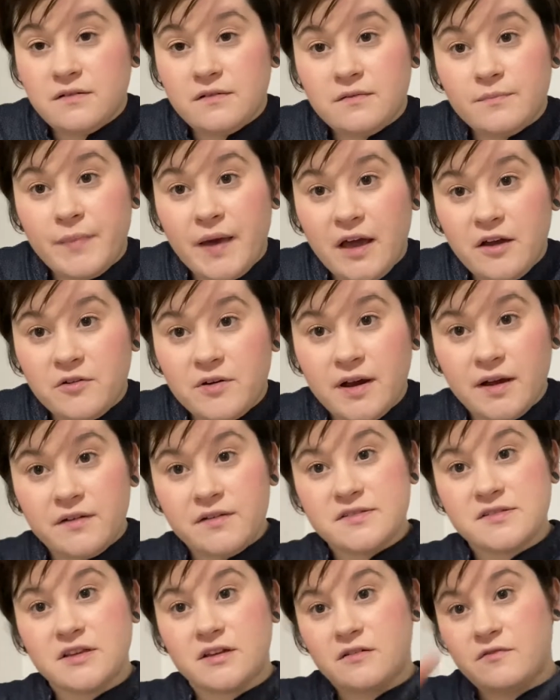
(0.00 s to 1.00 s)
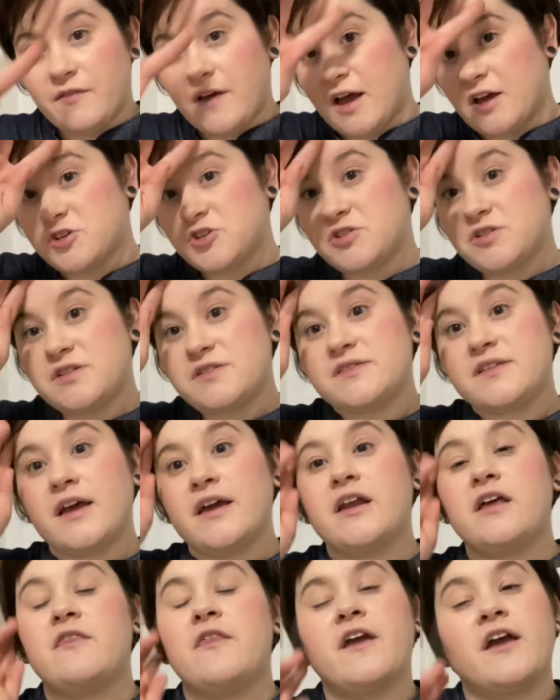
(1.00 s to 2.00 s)
background is in fashion
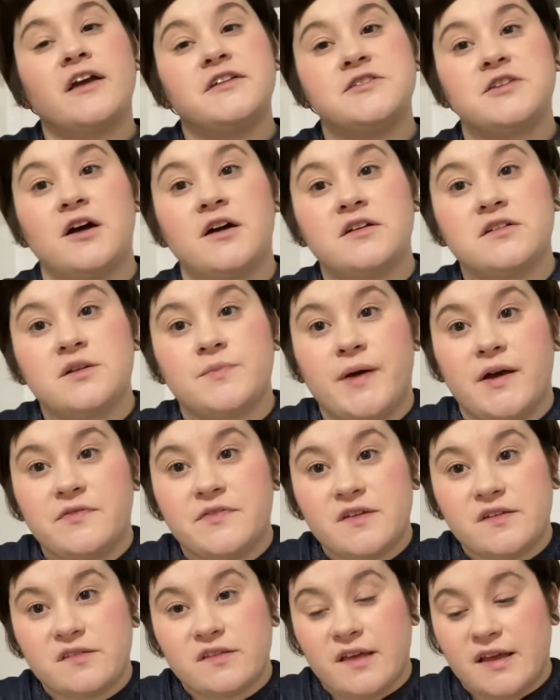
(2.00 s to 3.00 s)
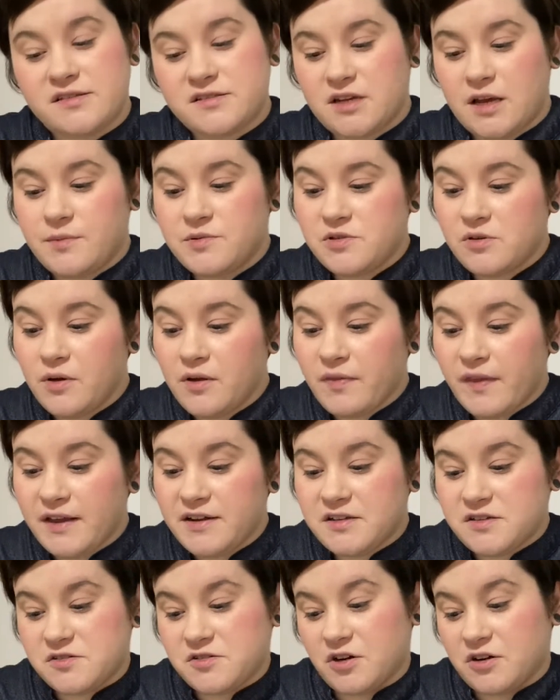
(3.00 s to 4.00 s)
design. I think I talked about this last time, so I'd like
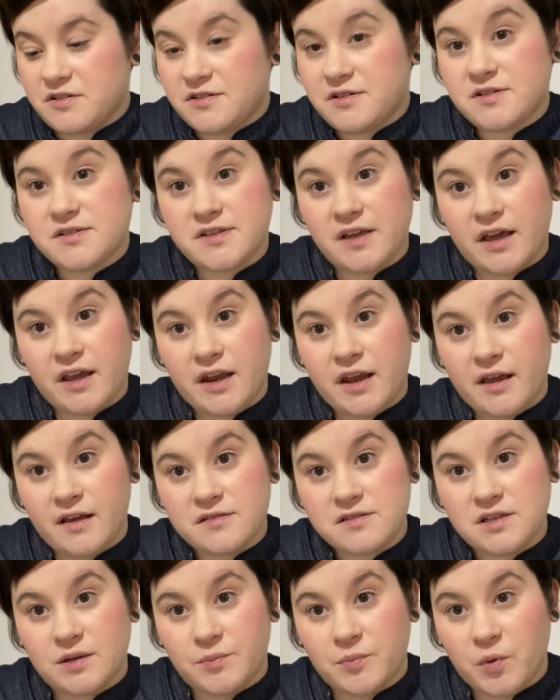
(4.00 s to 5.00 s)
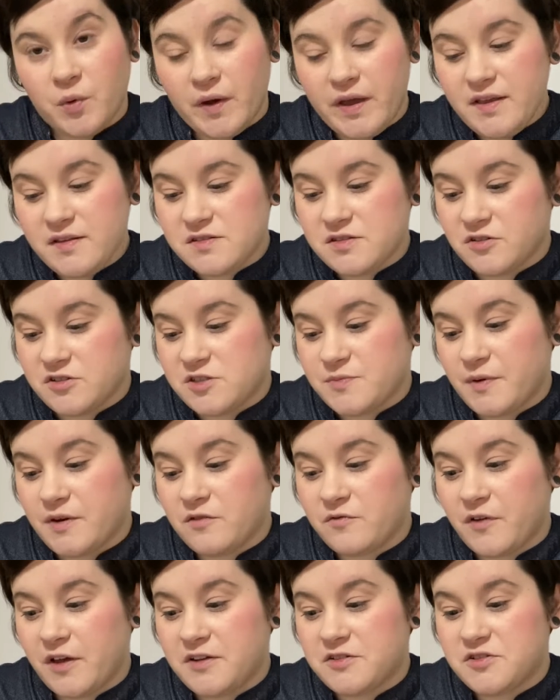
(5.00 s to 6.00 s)
to start designing at some point. So it's been
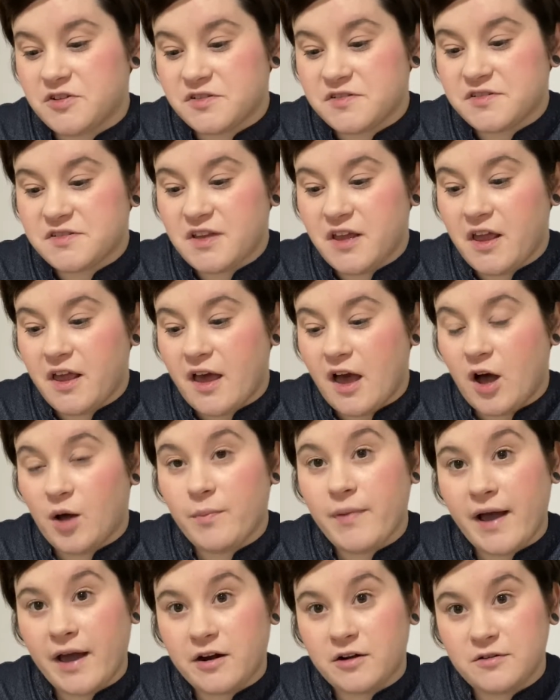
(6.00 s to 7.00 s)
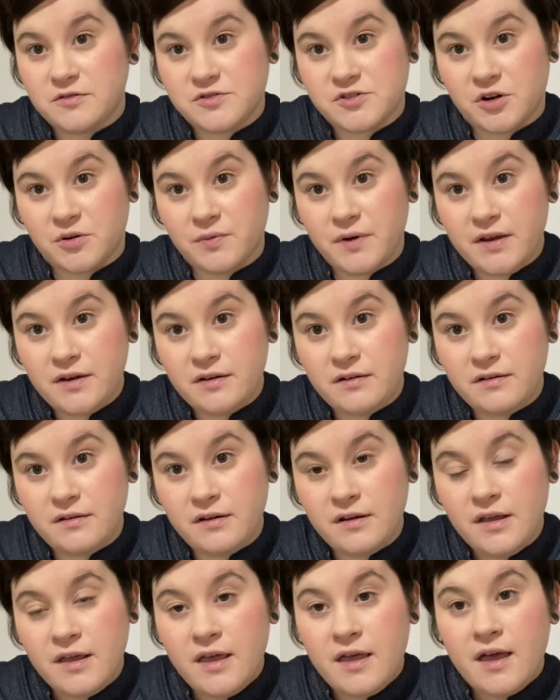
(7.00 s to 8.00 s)
fun just seeing how patterns are
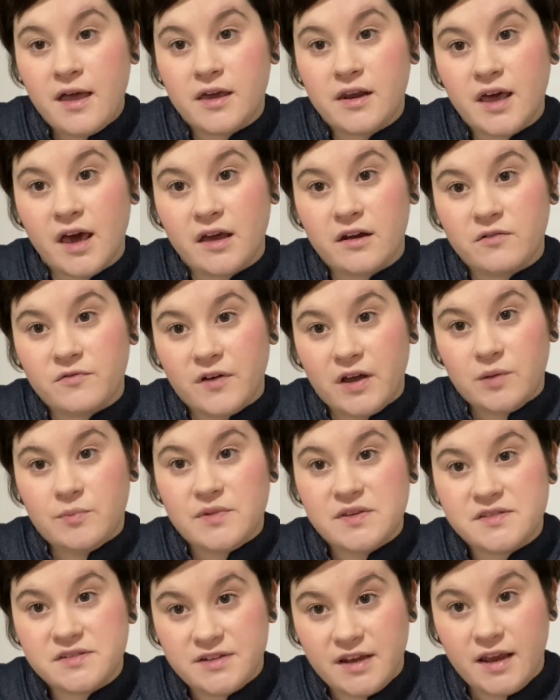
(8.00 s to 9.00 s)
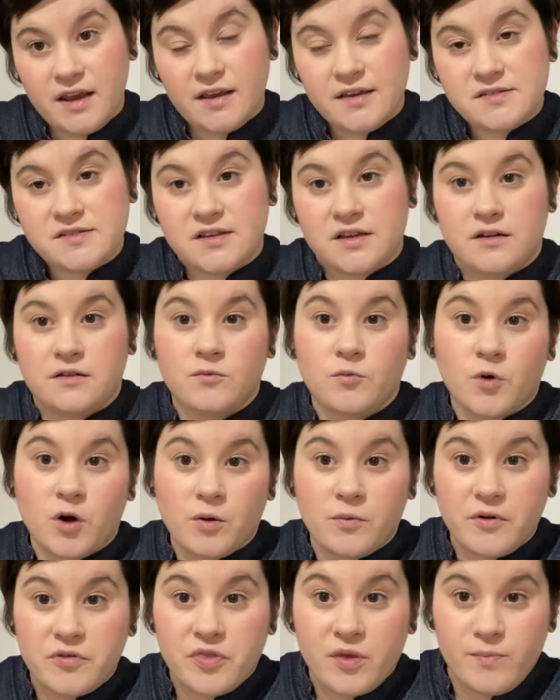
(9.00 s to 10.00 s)
written and how to find mistakes and
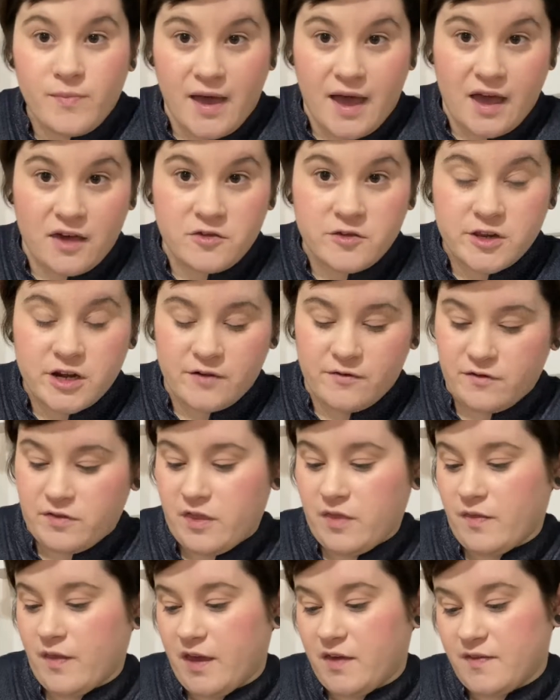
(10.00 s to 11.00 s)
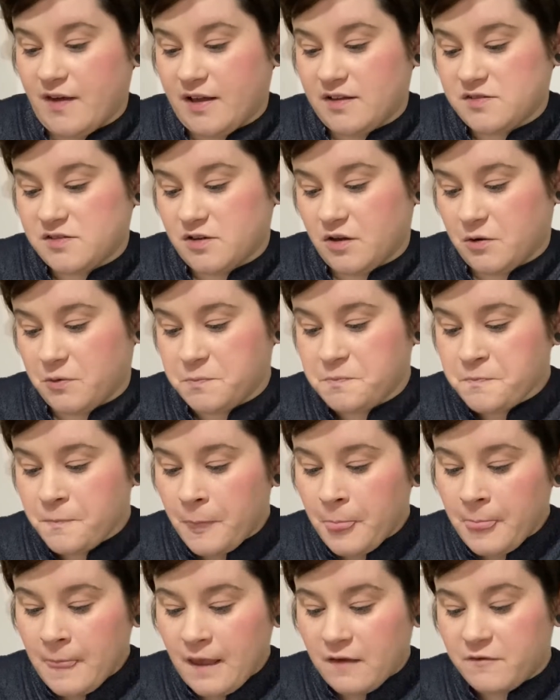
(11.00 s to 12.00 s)
work with the math and everything like that. So
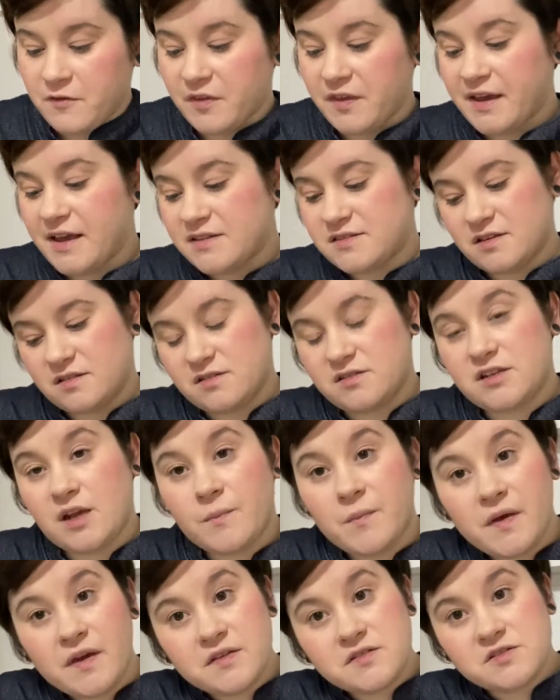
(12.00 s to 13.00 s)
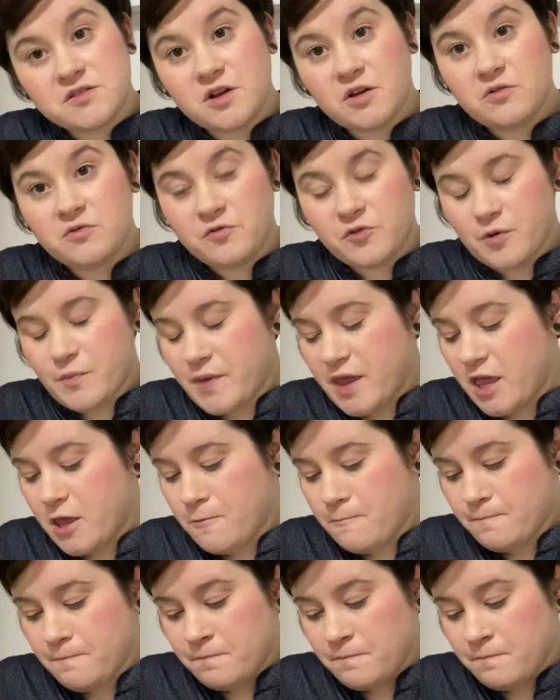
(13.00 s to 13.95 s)
I feel like it's a stepping stone for me.